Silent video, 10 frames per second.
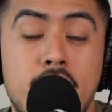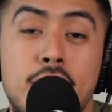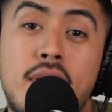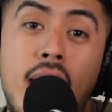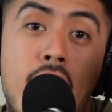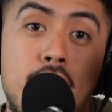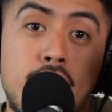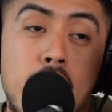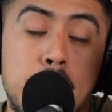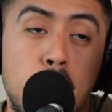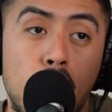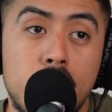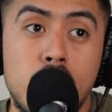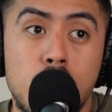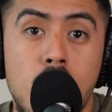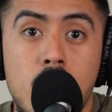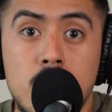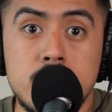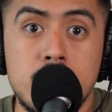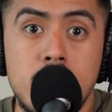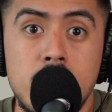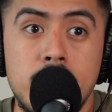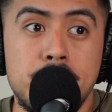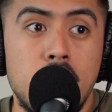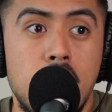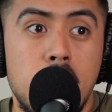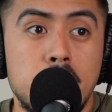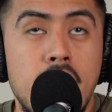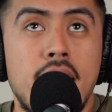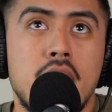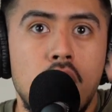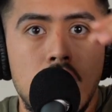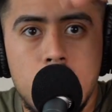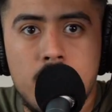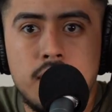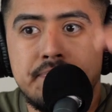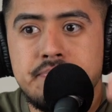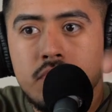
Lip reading: If they have a parking garage, not like a